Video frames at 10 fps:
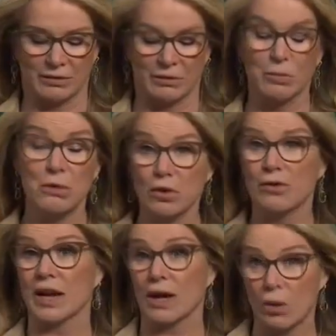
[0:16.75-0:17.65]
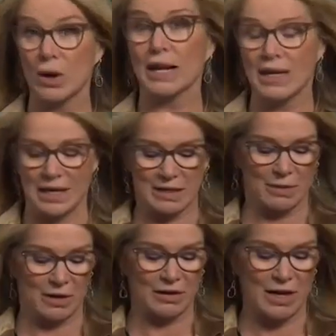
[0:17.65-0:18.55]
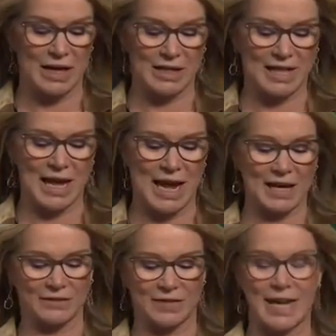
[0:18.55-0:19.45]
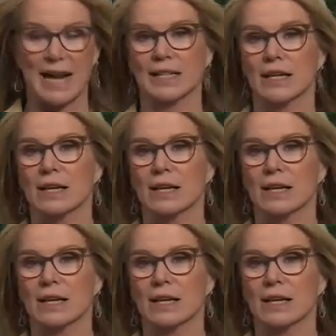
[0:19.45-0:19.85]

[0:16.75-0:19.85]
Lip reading: removing Queen Elizabeth as their head of state.